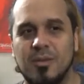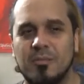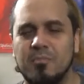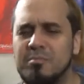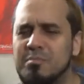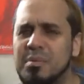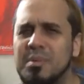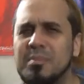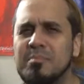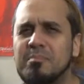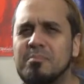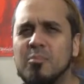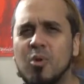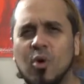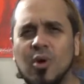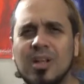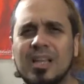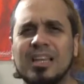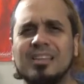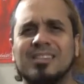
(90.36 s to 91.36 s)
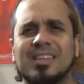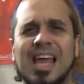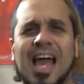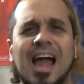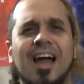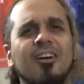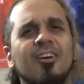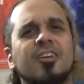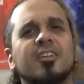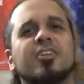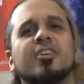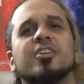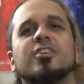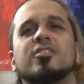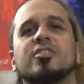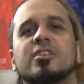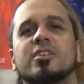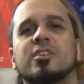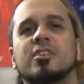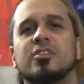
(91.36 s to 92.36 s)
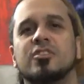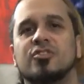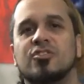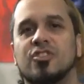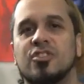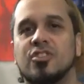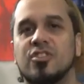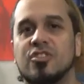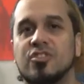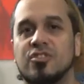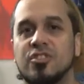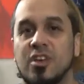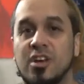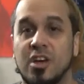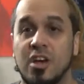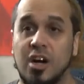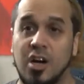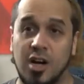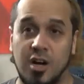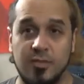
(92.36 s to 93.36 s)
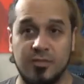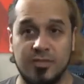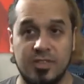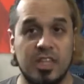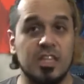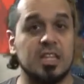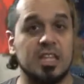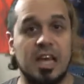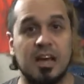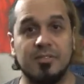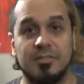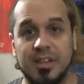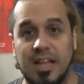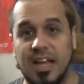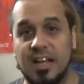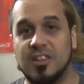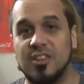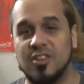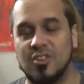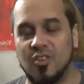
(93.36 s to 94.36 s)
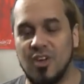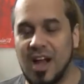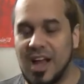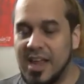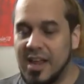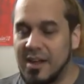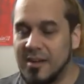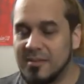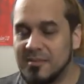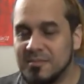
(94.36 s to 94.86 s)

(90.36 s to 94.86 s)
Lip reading: be more or less caricatures of the left and the right.